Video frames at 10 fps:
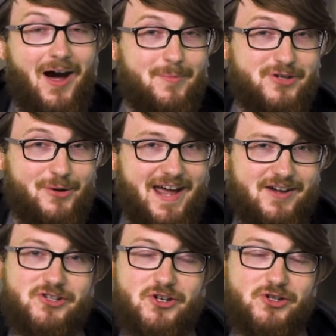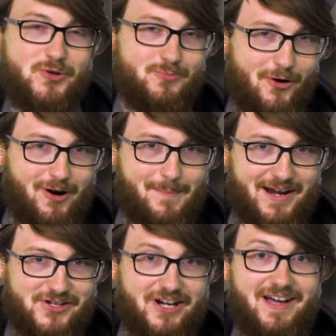I'm Joe Nash, Student Program
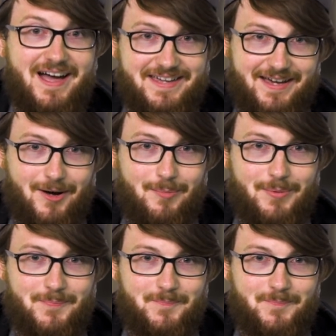Manager at GitHub.